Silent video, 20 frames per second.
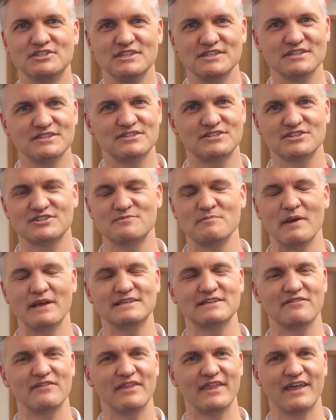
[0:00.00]
Jesus just
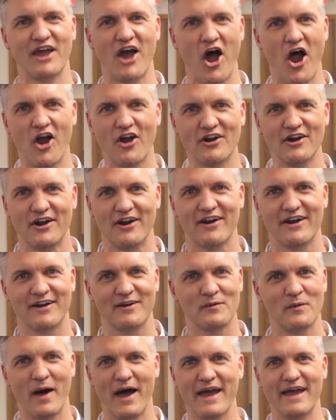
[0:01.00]
makes everything harder.
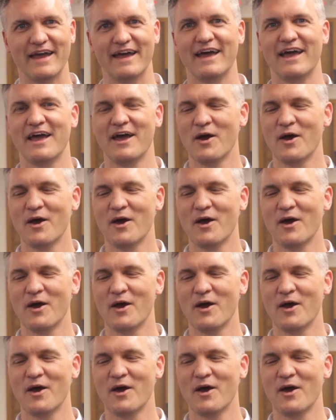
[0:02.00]
Why?